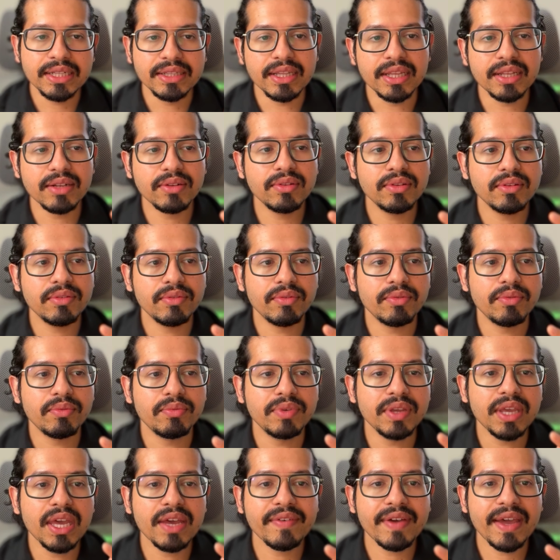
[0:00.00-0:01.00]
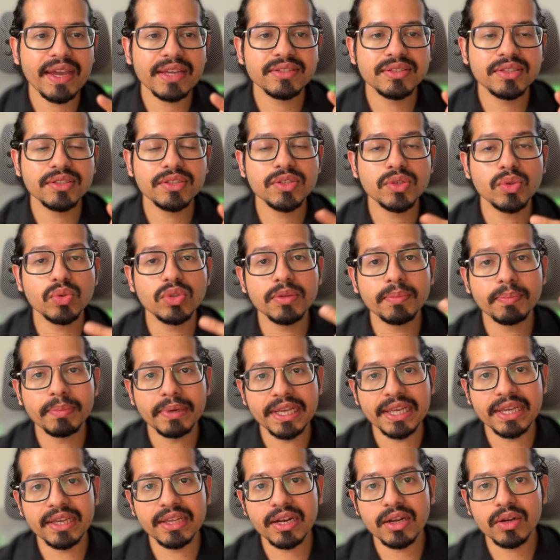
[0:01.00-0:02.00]
Then we have access to the
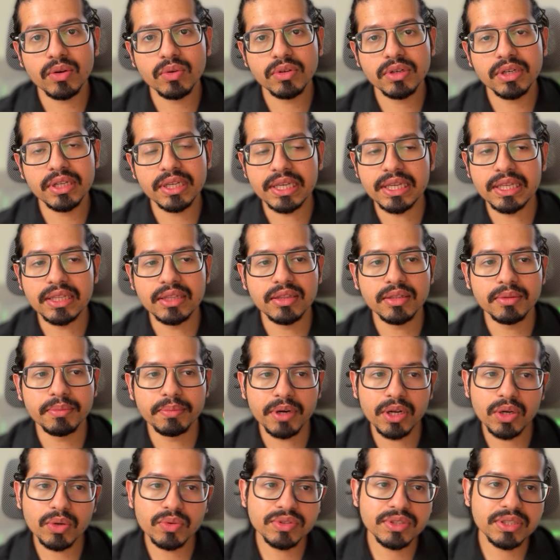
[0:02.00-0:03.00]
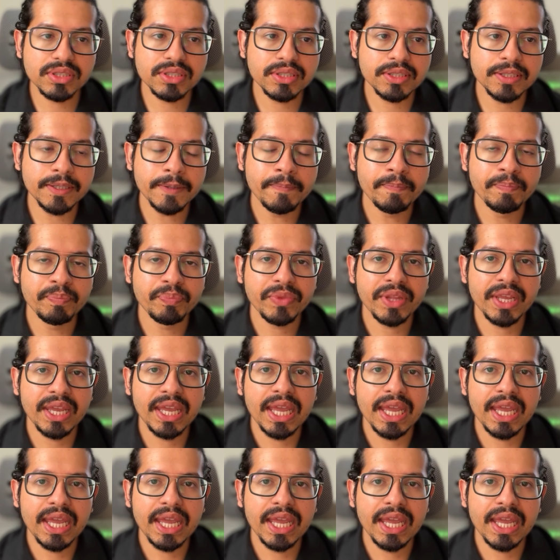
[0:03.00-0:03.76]
playground in the browser,